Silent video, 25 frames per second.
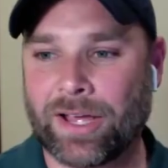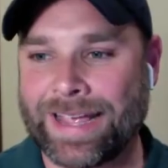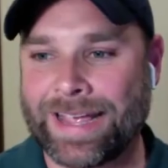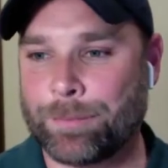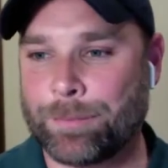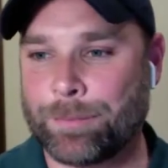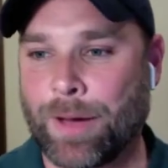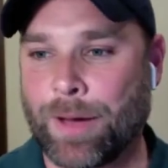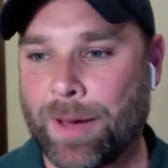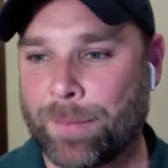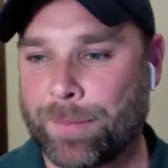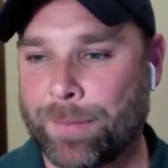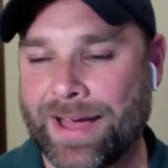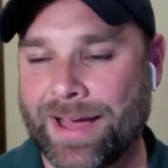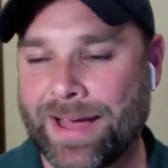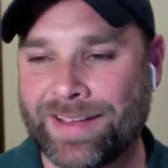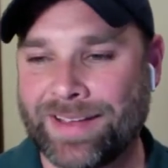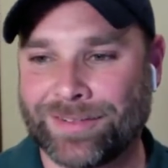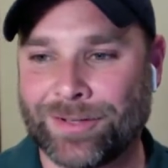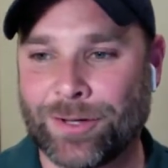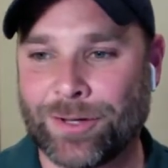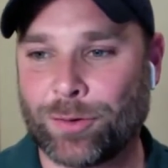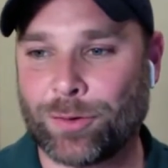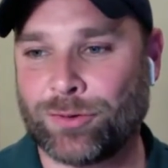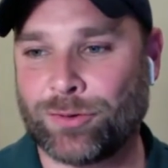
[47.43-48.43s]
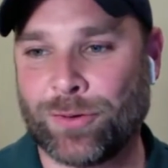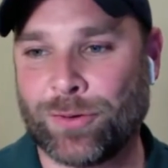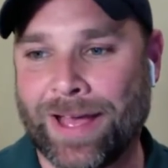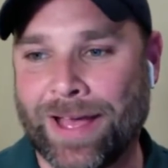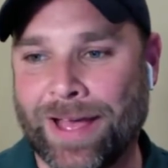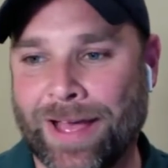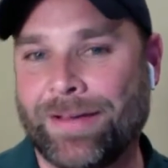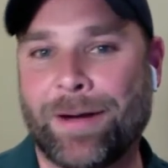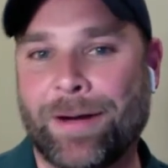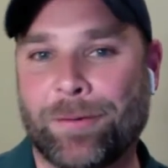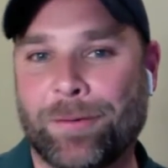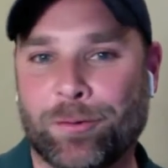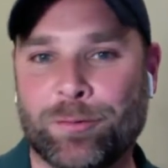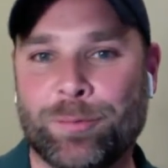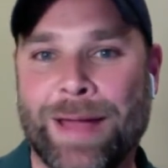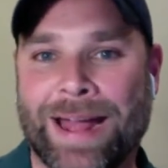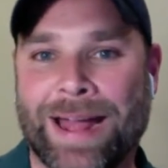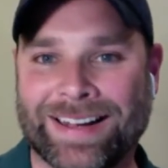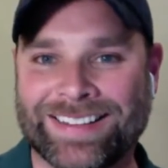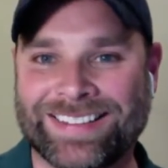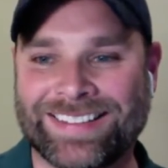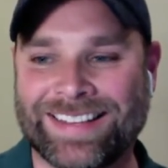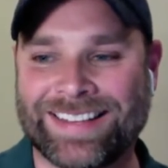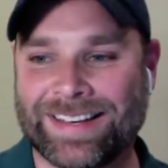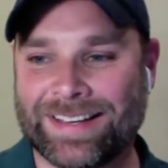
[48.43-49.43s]
hit Popeyes and go 2.5 hours
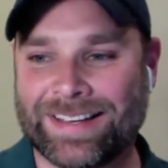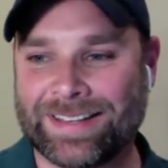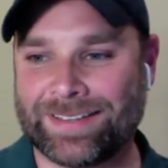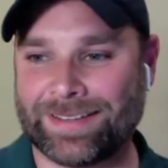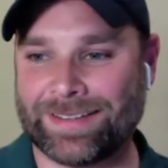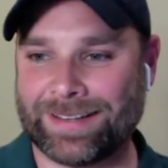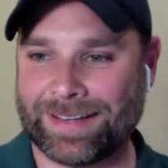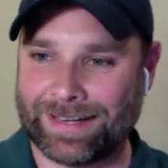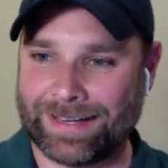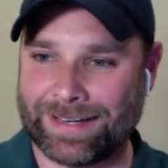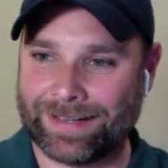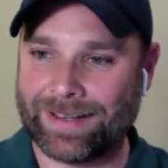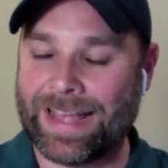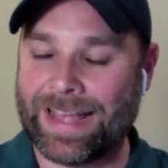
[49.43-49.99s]
back to Tennessee.